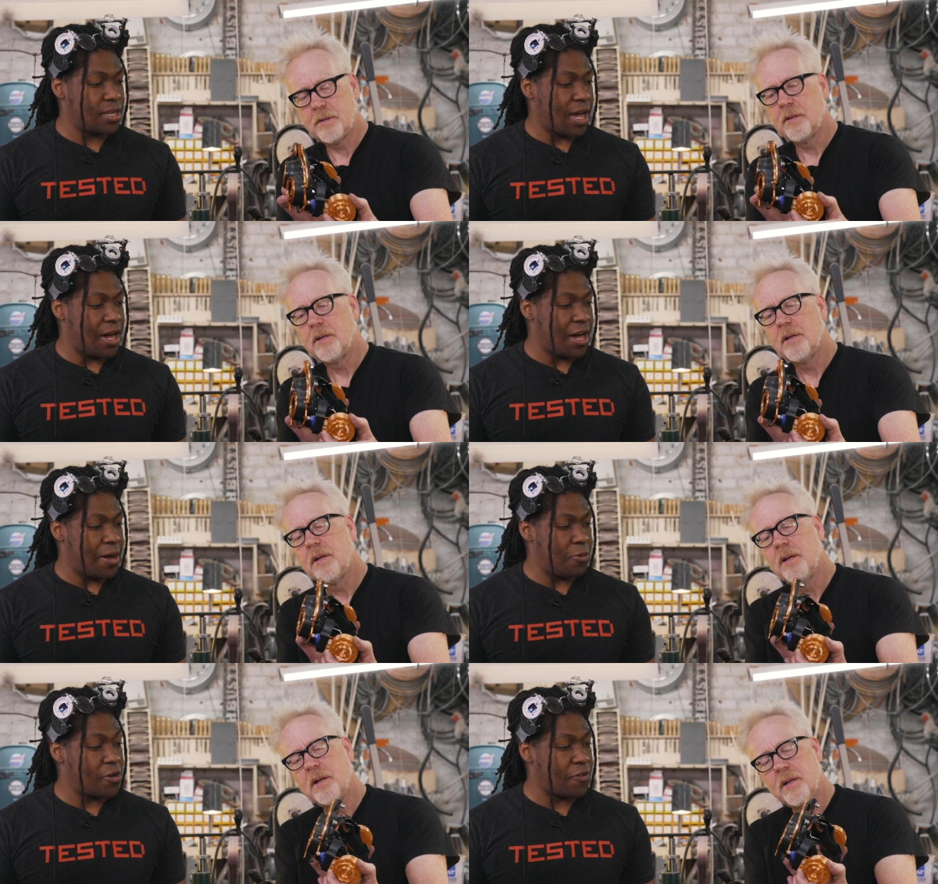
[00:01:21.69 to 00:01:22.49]

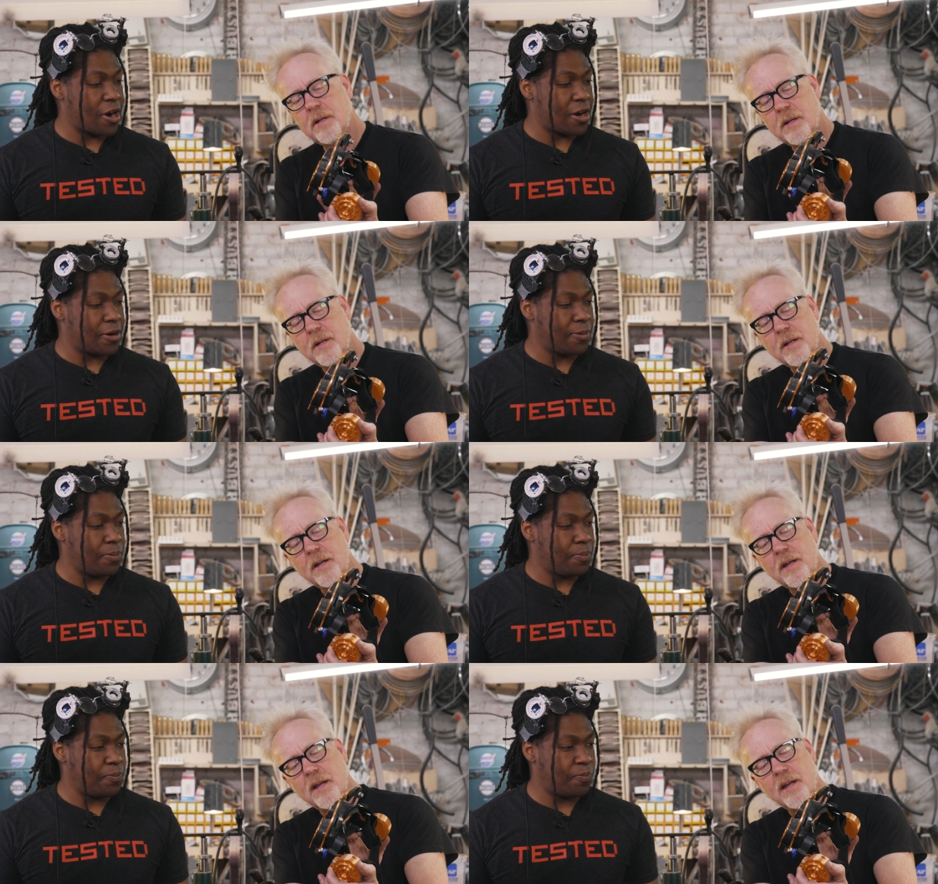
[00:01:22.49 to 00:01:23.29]
Speaker 1: Uh, one of our
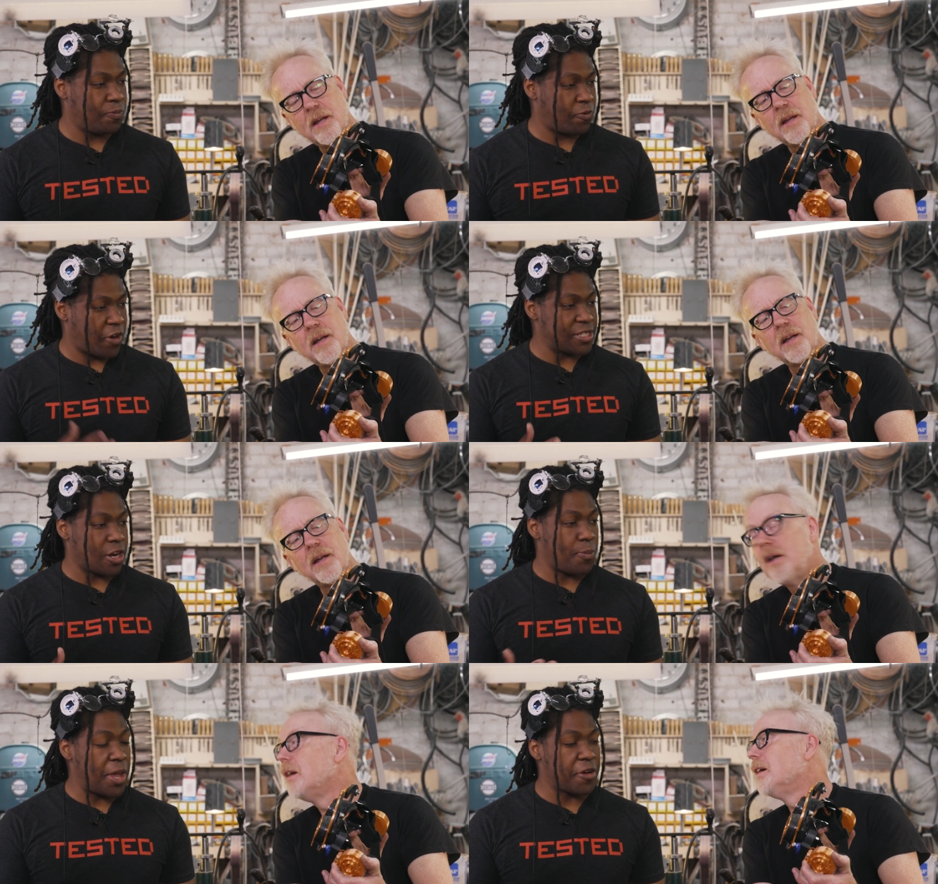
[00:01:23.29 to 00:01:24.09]
friends,
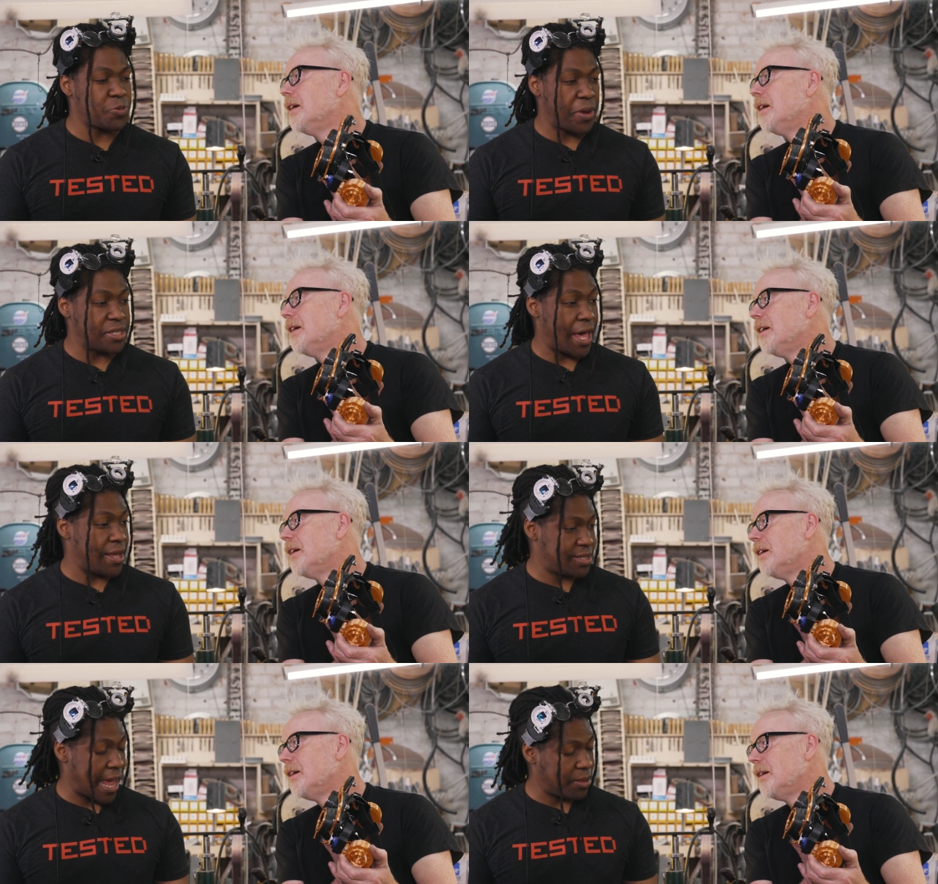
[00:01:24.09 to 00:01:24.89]
our makerspace,
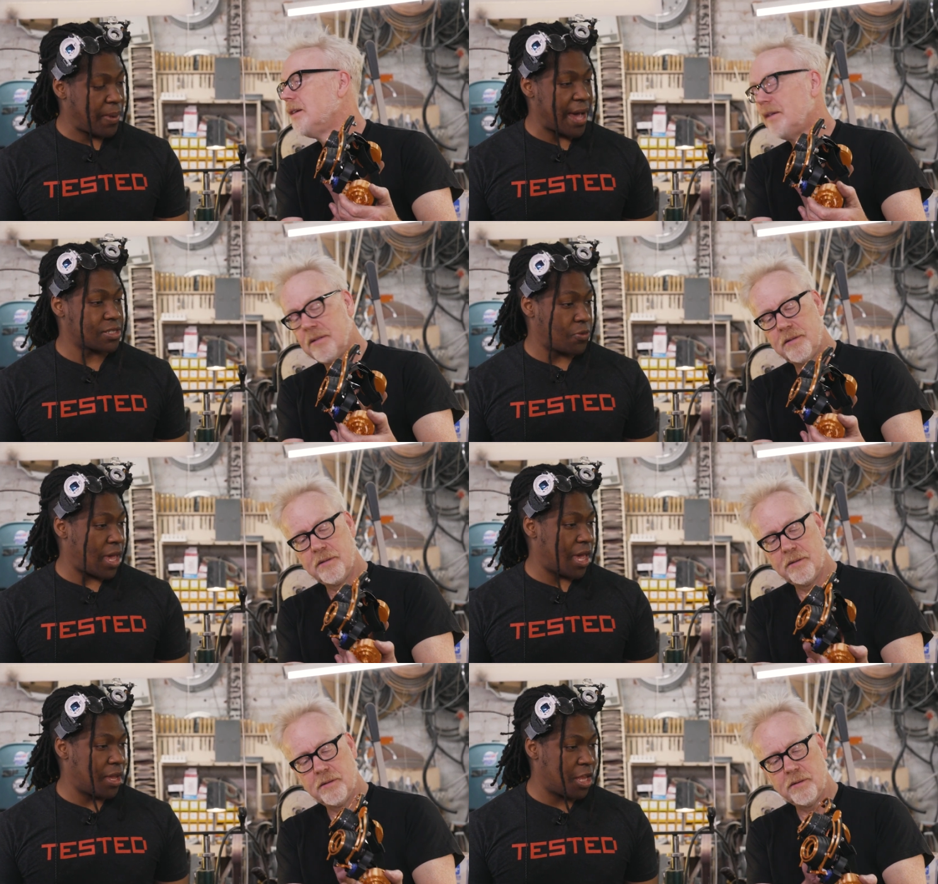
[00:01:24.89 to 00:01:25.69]
had sadly passed
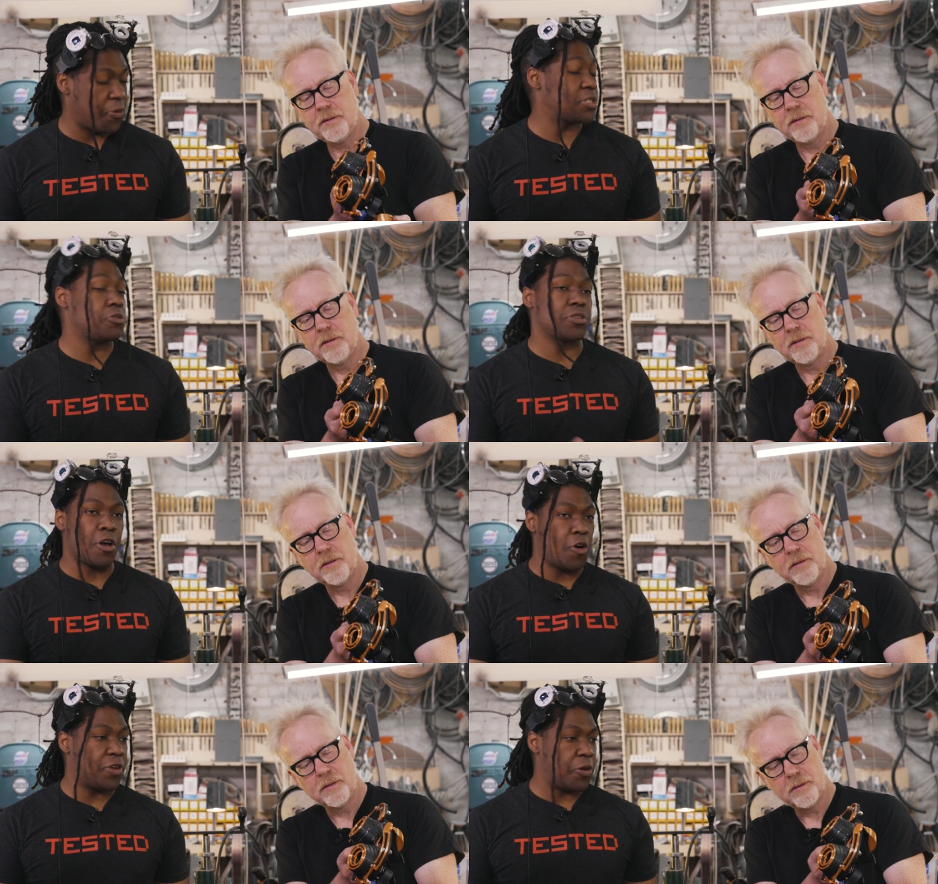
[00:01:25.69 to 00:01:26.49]
away, and it wasn't due to
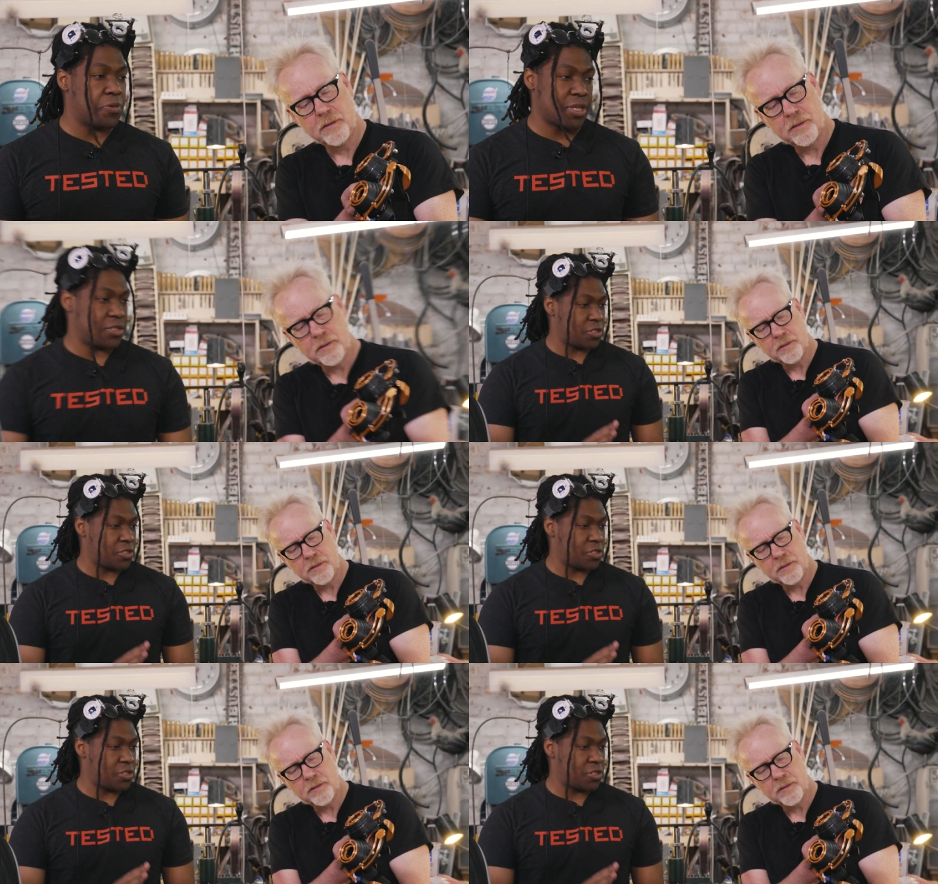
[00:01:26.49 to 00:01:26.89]
COVID. It was a